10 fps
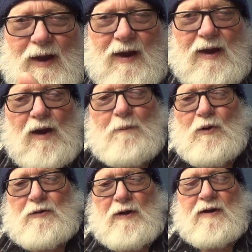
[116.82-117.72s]
It
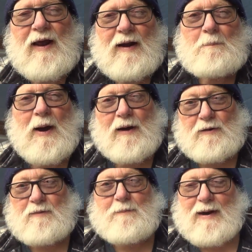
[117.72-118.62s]
almost looked like a
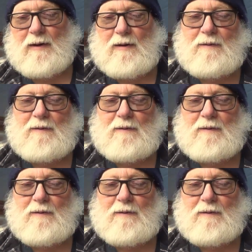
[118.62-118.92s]
powdered metal.